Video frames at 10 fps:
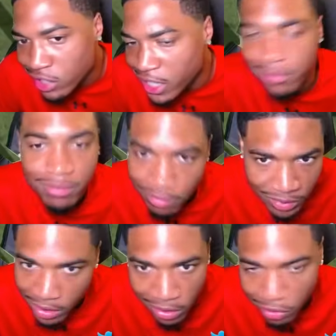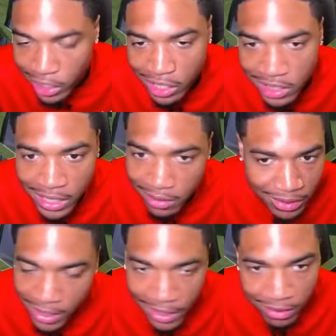shit. Real as
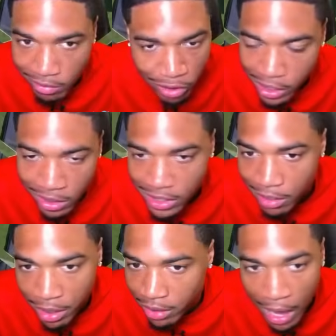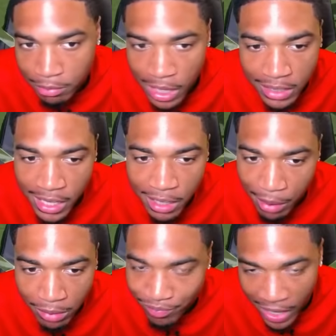it. Real is it, bro. I'm trying to tell you,
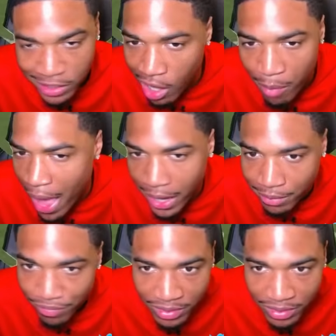bro. That's automatic.